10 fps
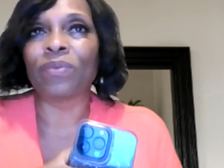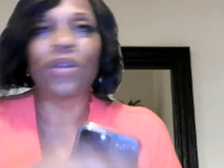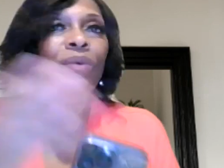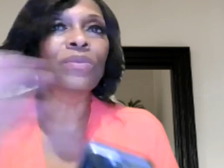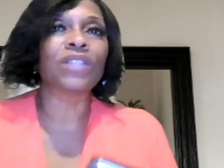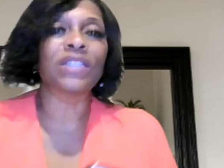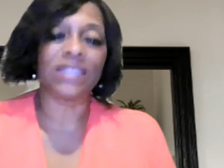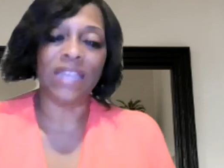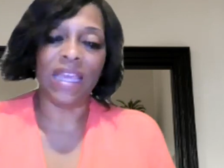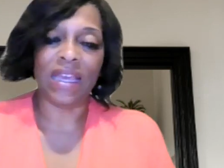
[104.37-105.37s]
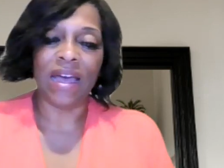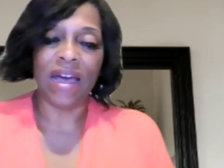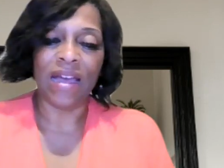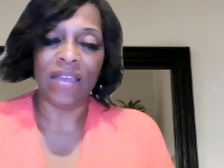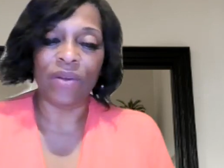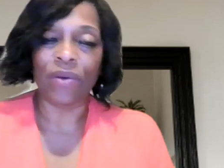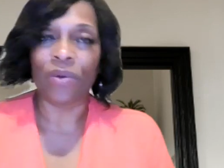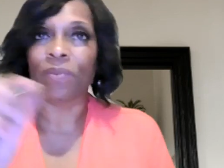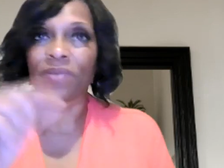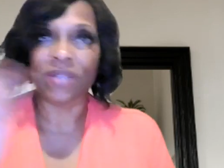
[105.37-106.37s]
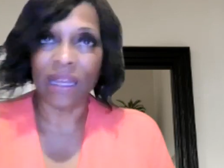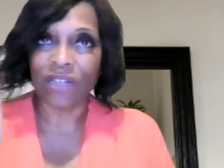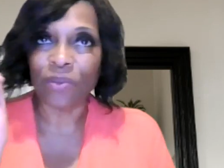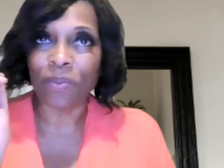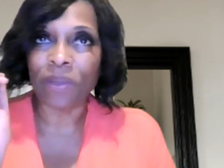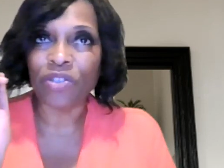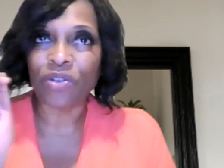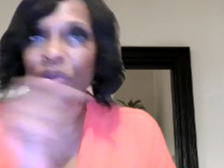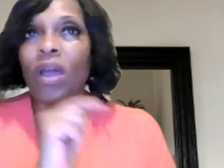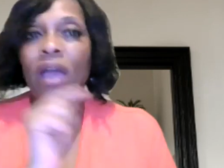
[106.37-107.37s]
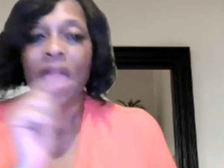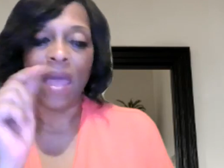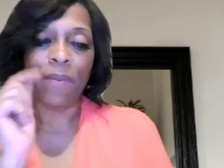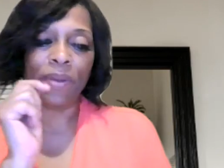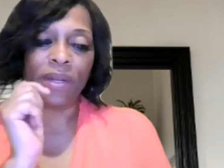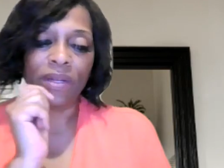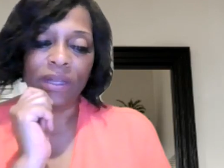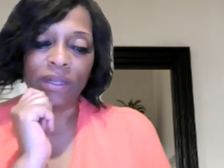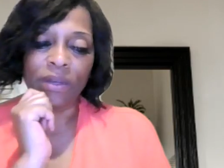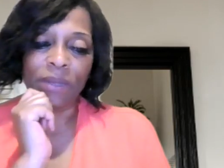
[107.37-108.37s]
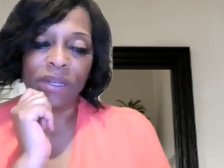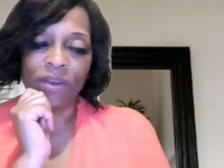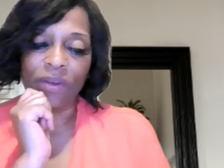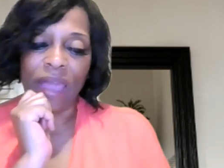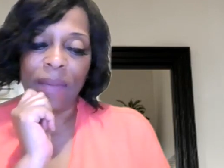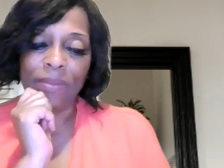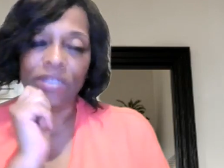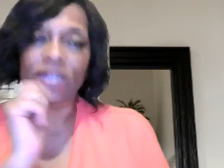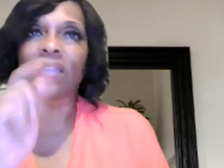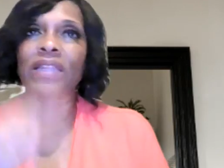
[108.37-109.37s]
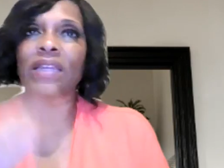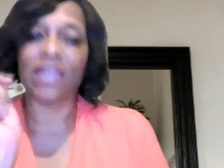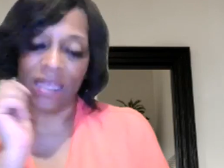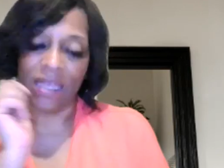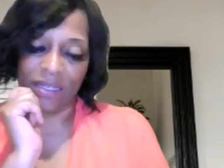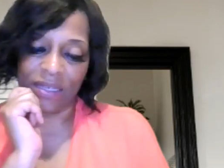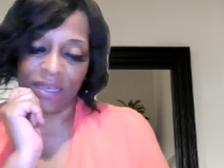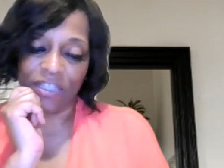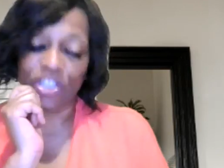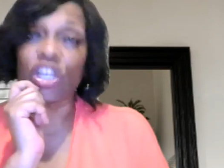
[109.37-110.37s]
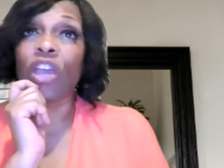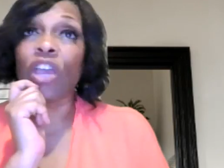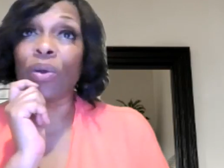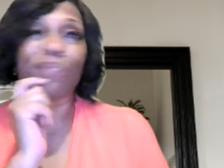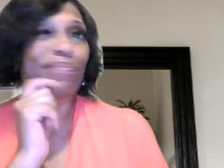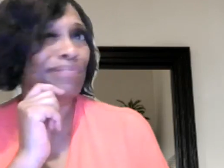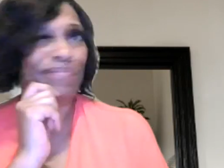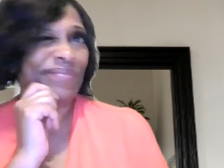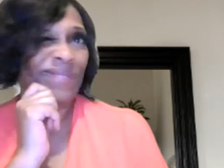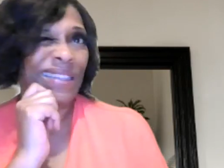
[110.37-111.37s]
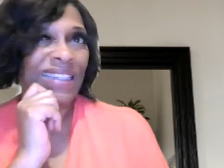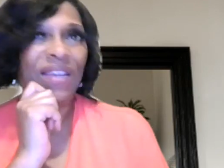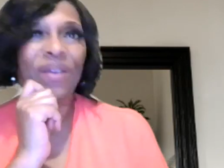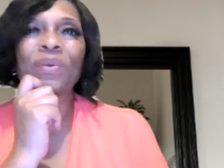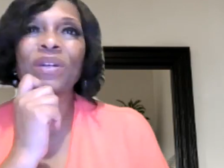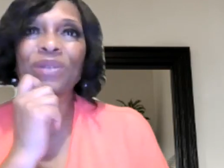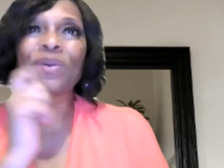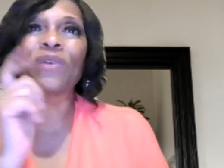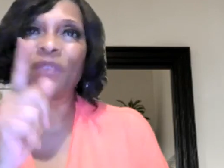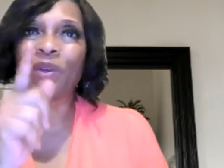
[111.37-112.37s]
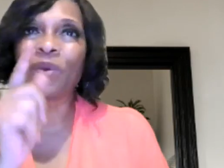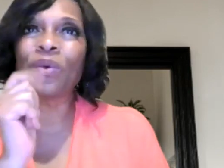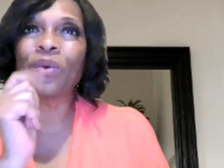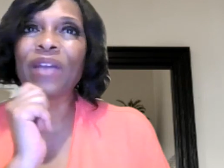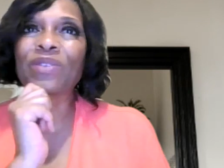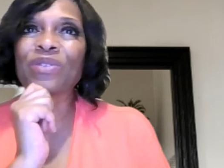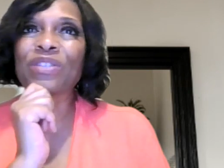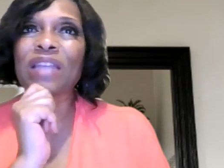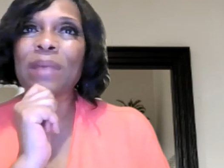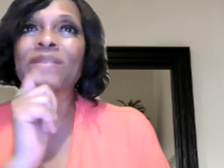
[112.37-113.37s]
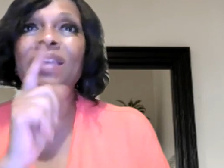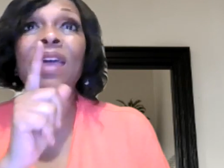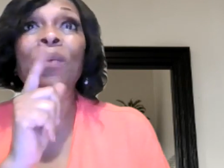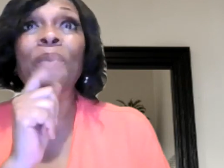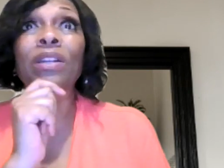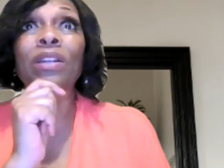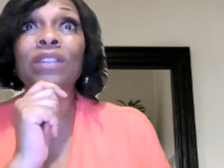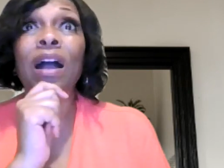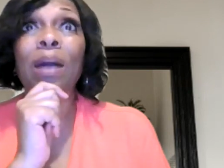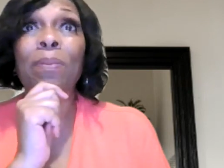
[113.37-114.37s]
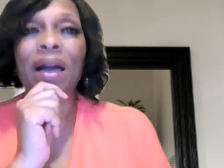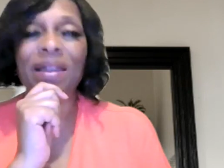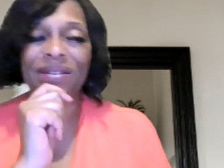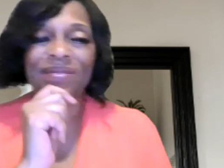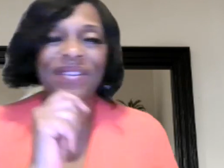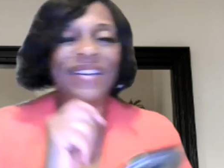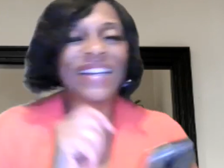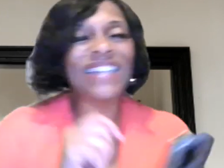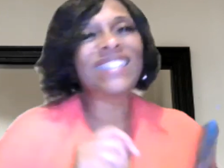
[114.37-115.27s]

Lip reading: You don't just select your picture and put in a little bit in your caption and then hit share. Now you want to do a few extra steps, and we're going to talk about it. All right.